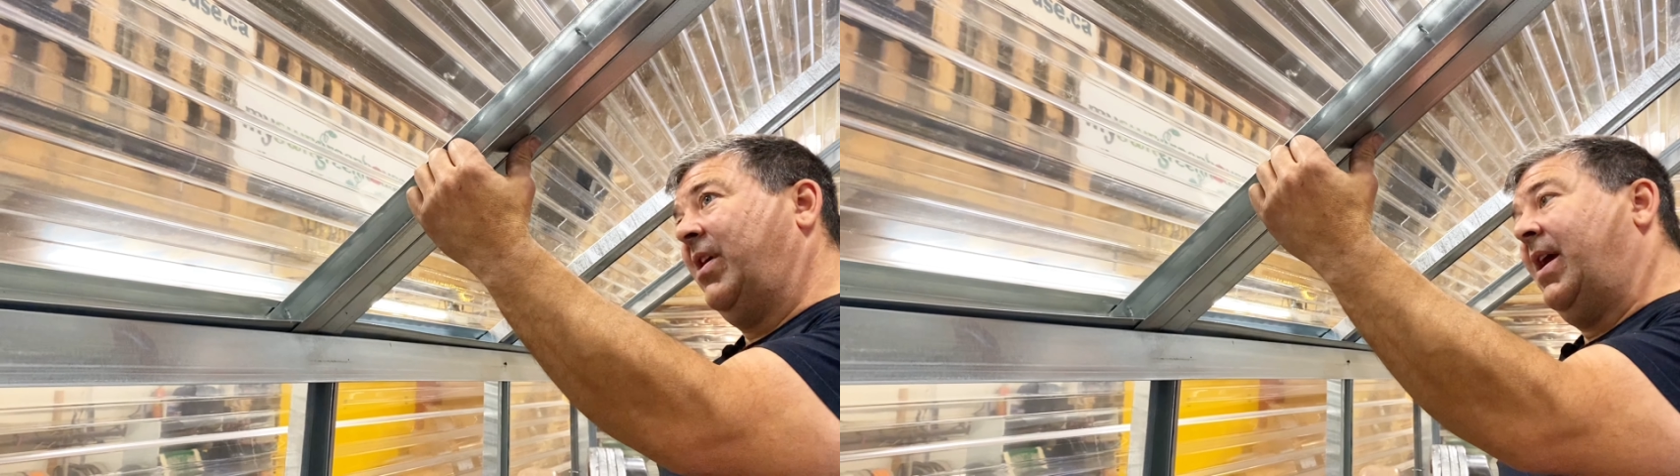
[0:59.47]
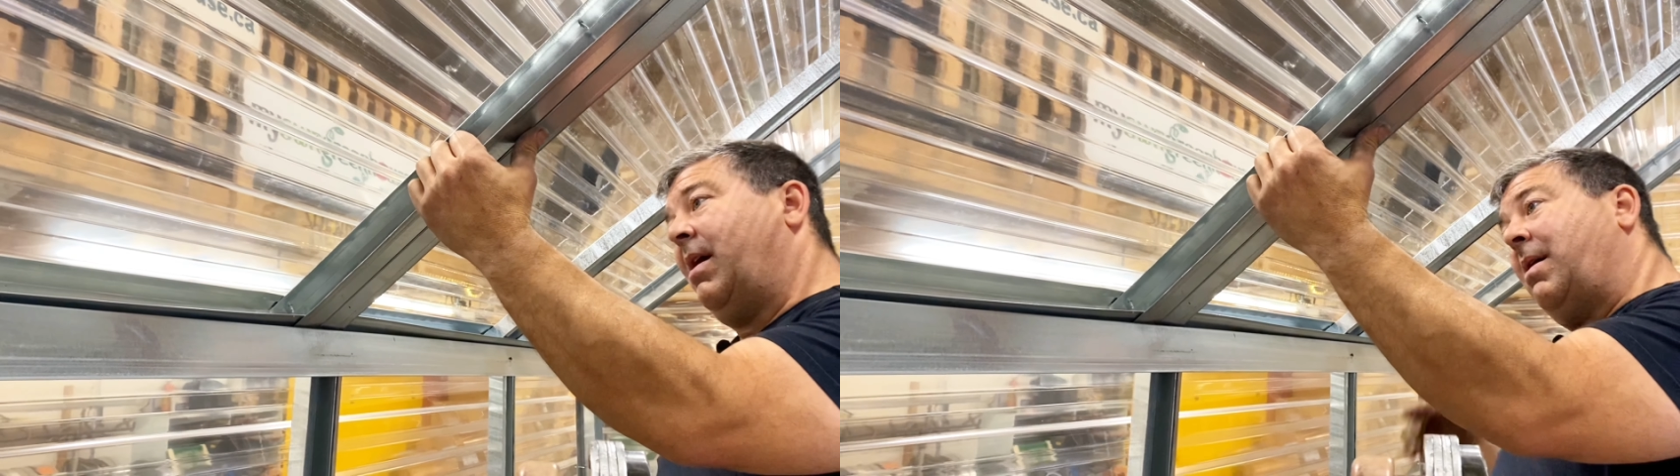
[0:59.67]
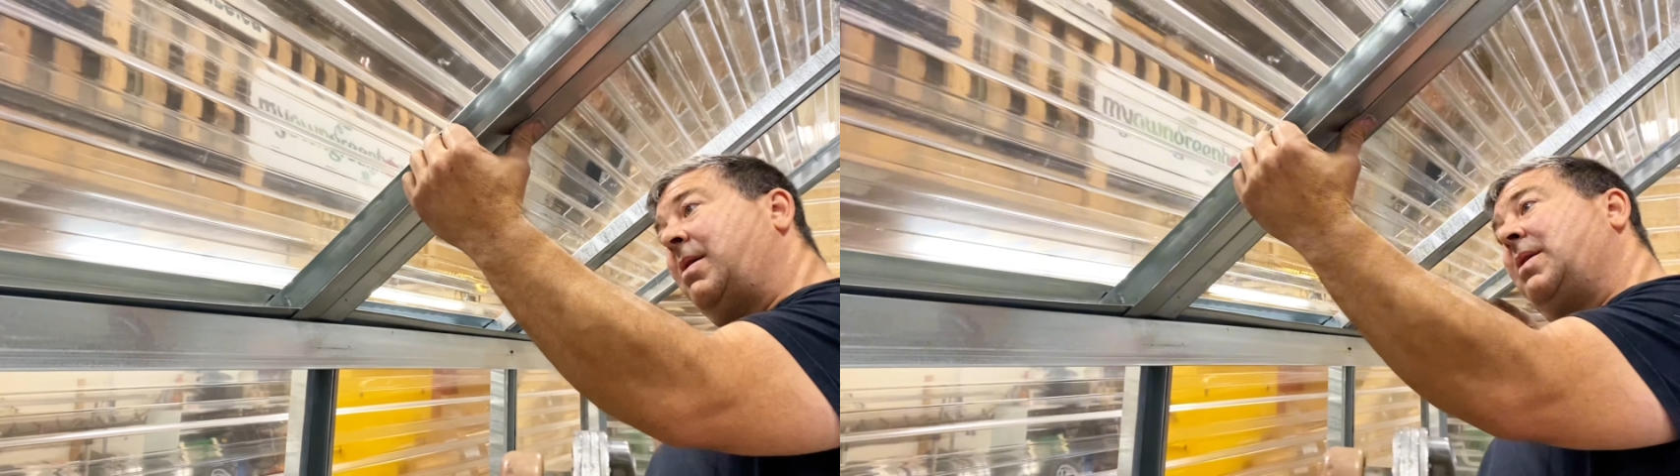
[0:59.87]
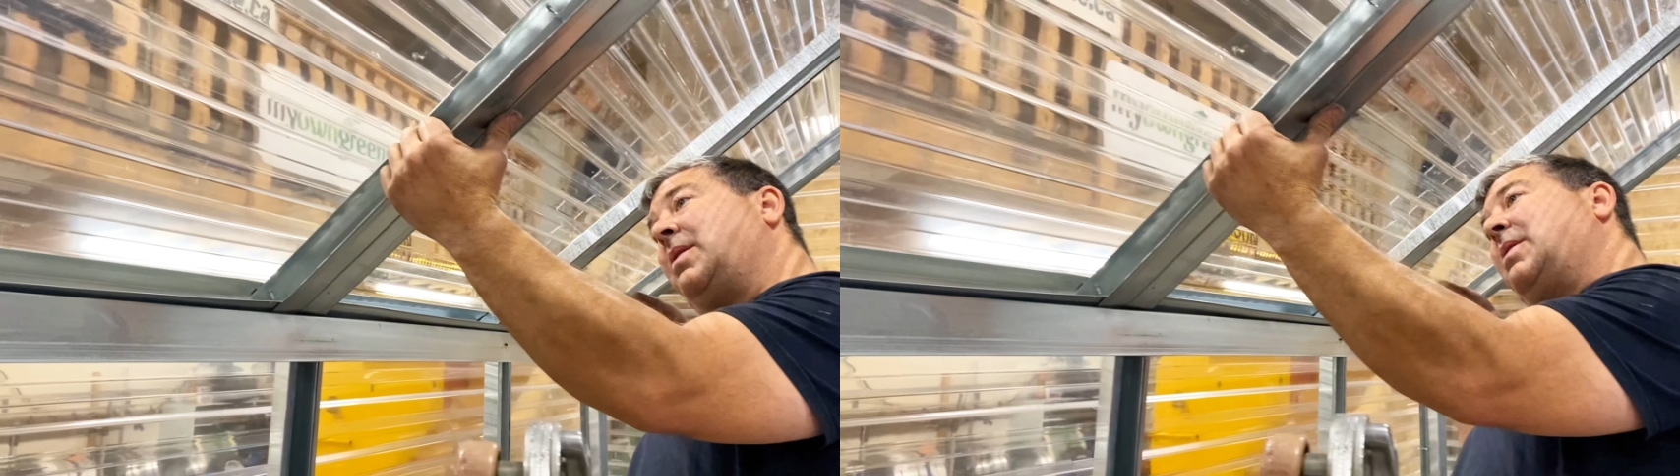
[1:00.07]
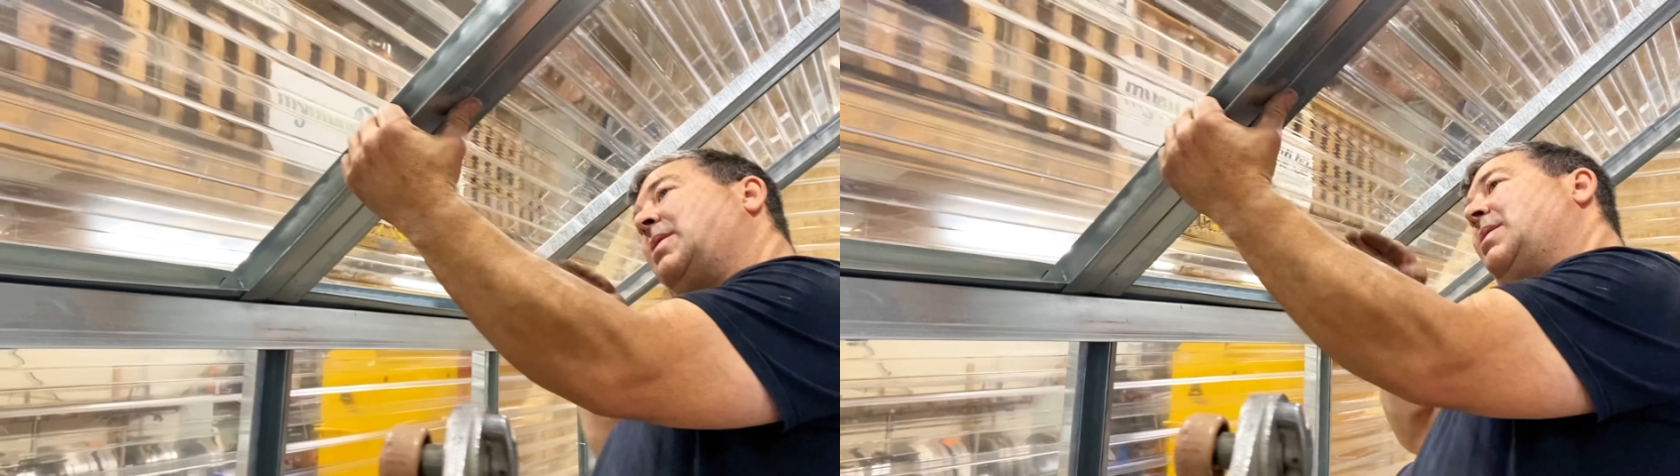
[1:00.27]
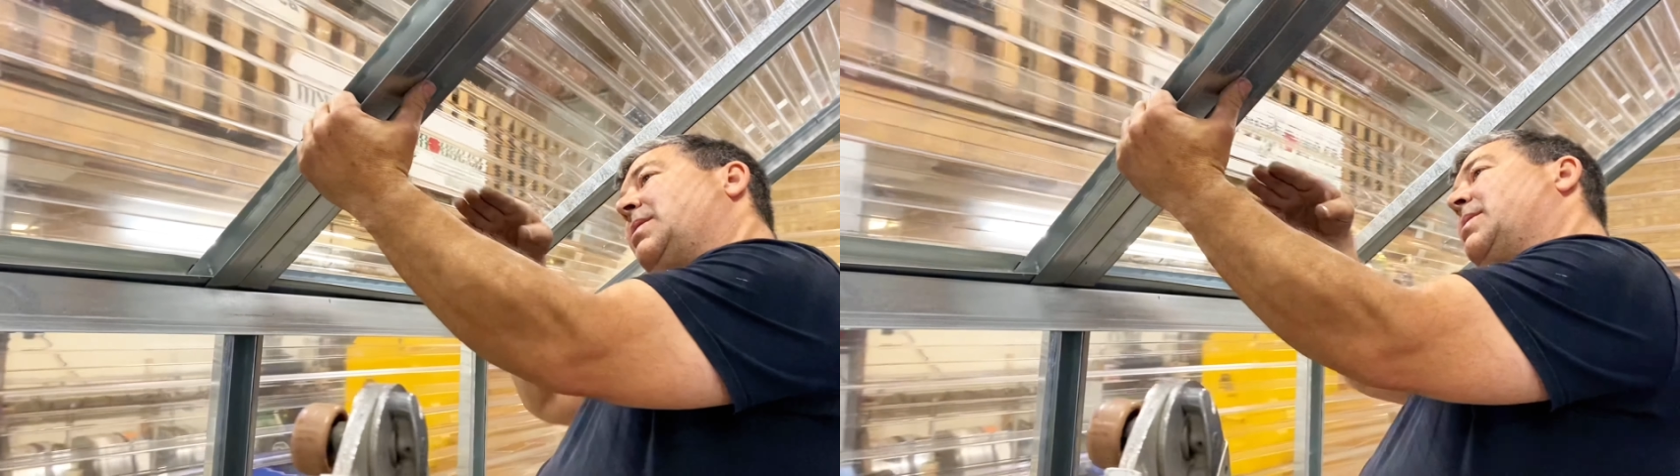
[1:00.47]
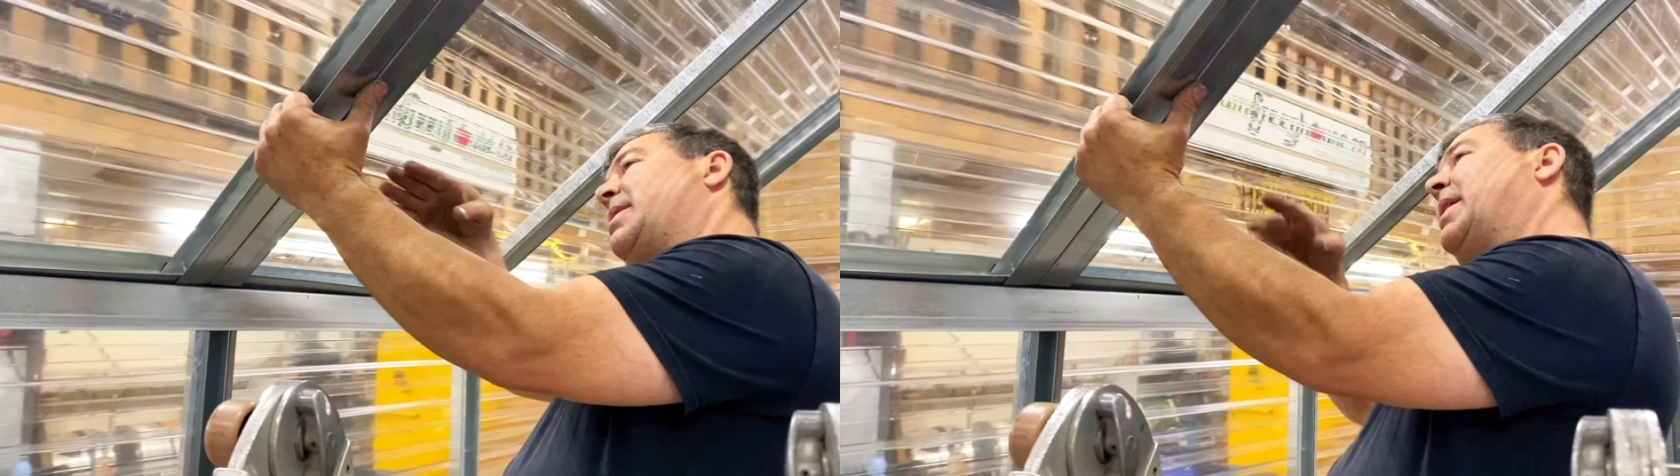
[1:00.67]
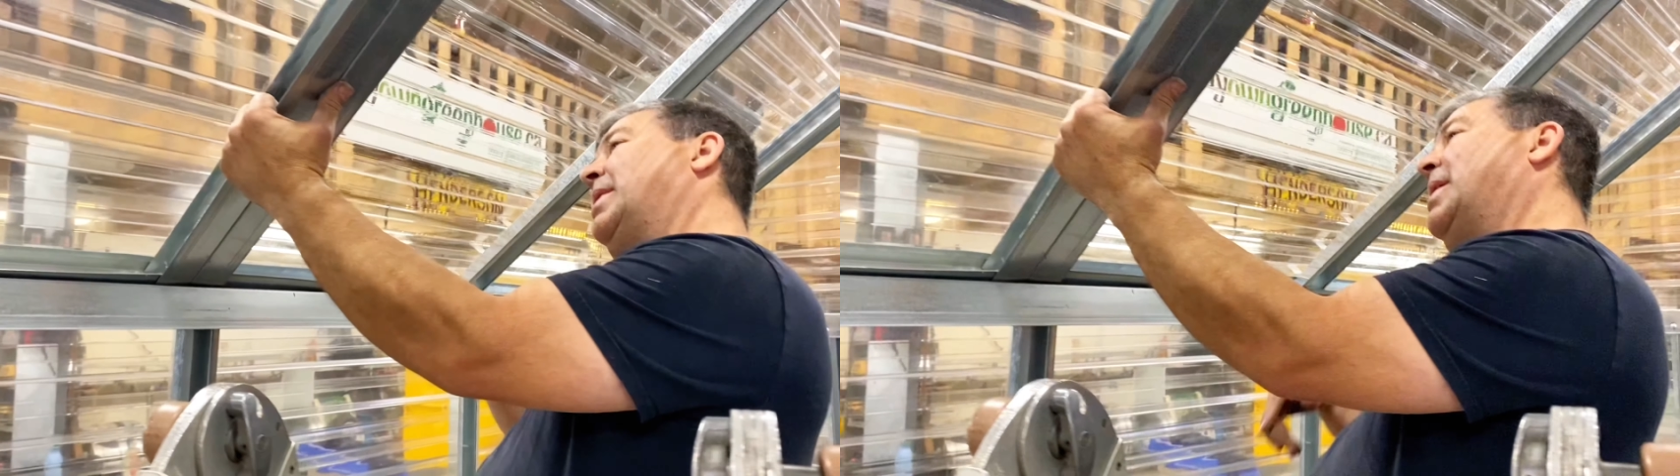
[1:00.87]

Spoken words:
here, looking